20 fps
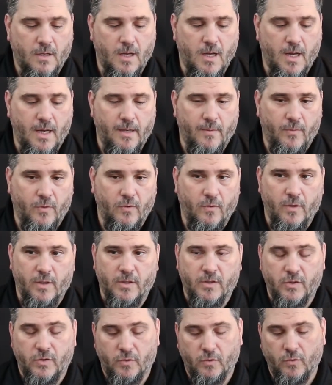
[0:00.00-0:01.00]
I am
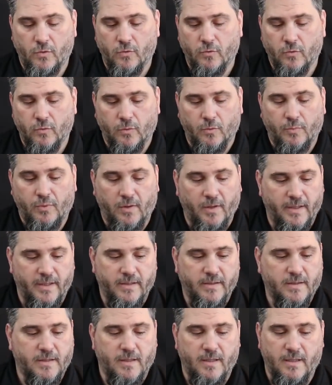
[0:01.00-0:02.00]
going to
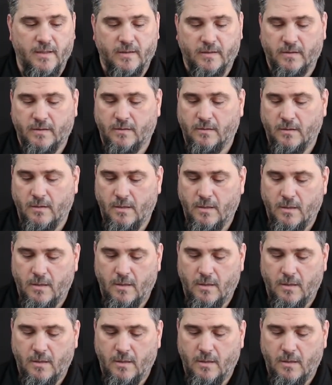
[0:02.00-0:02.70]
replace this